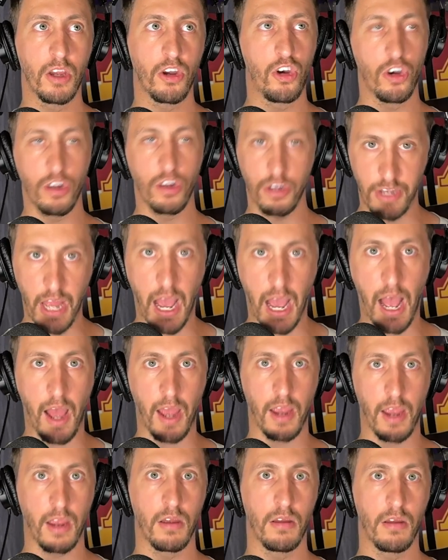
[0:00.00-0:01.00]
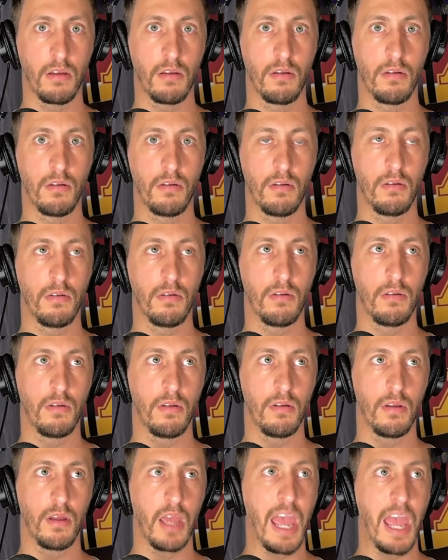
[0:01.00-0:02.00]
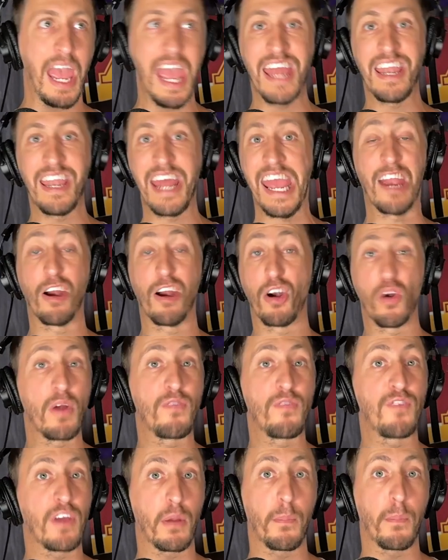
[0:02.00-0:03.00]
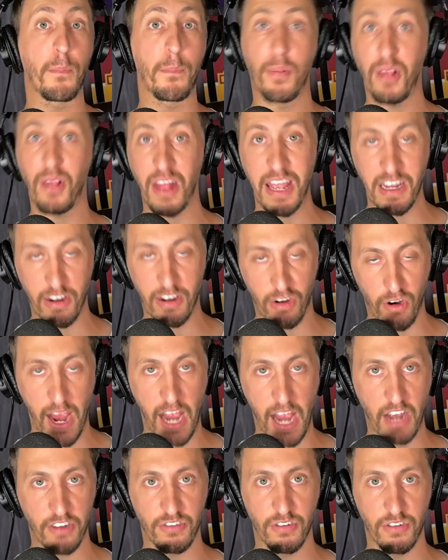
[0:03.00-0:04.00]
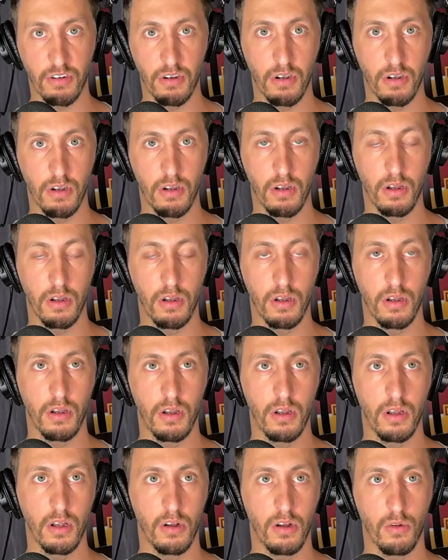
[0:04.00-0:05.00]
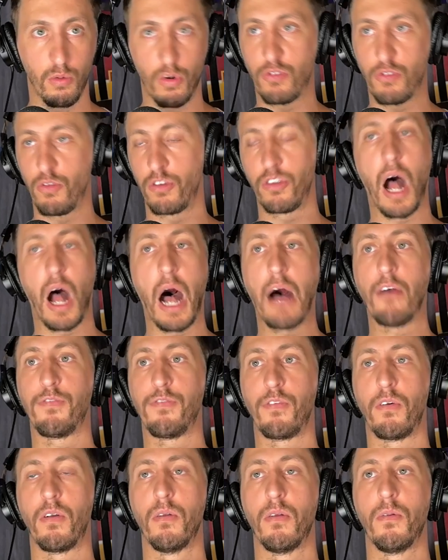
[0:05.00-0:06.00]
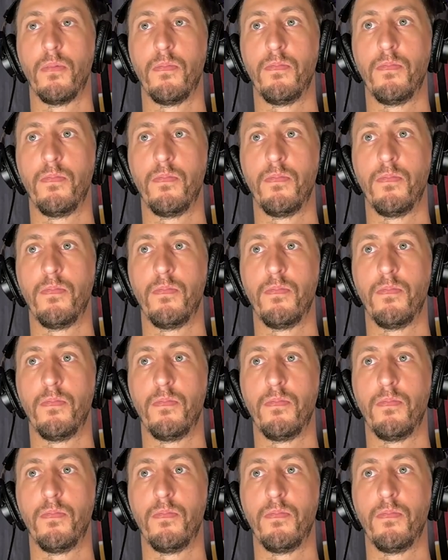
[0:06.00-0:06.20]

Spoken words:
could die in a horrific plane crash, which was awful.